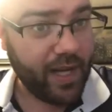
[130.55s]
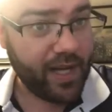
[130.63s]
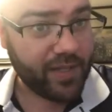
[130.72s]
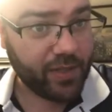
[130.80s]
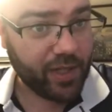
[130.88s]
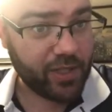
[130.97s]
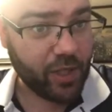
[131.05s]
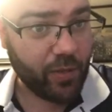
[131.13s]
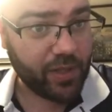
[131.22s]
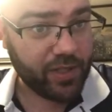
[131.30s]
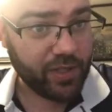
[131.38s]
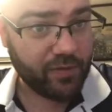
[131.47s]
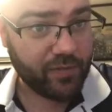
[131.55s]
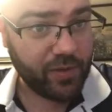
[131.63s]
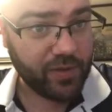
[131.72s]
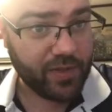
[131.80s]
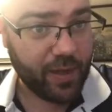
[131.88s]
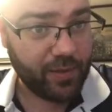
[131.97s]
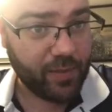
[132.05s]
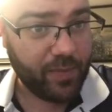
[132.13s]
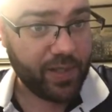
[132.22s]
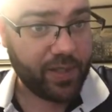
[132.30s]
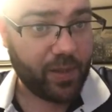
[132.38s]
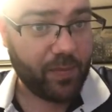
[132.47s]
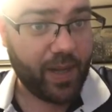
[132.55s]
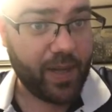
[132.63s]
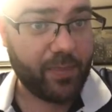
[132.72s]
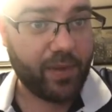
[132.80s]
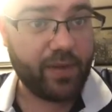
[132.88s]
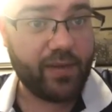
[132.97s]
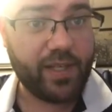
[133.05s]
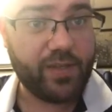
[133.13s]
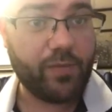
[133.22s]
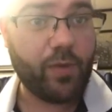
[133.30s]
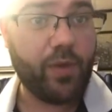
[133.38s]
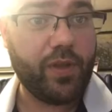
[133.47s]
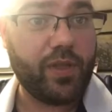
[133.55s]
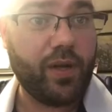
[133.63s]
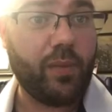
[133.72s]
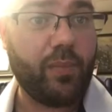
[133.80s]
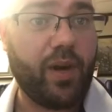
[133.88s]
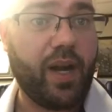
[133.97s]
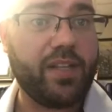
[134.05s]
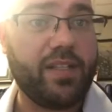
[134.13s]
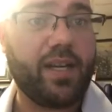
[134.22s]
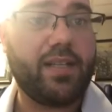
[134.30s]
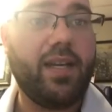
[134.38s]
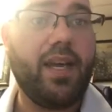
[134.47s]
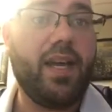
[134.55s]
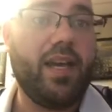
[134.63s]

and so I just don't want you to confuse that with the midterm paper that's for the term project.